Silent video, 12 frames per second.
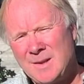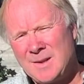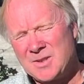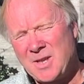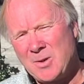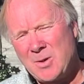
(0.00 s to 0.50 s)

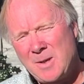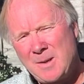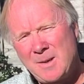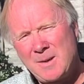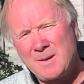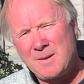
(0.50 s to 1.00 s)
So
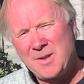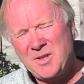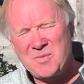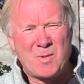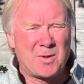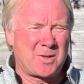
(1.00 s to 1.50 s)
this
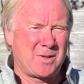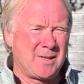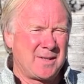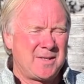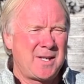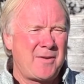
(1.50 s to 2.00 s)
model
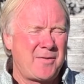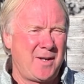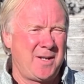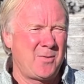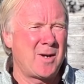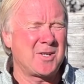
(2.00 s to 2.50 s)

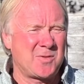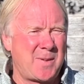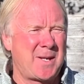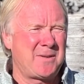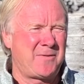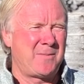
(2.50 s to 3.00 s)
definitely works
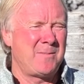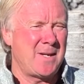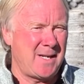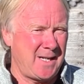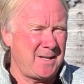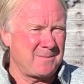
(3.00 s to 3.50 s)
better for
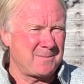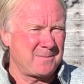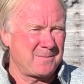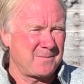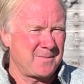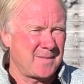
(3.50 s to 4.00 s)
me,
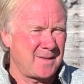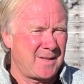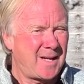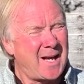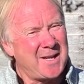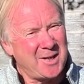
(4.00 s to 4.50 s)

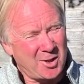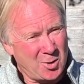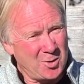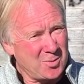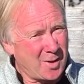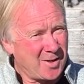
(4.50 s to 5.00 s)
and it
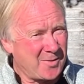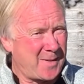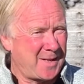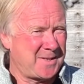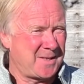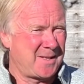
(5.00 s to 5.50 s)
could work
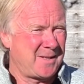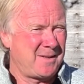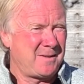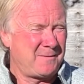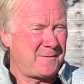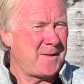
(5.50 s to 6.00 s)
better
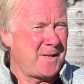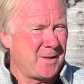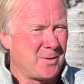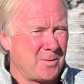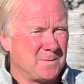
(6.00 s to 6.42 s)
for you.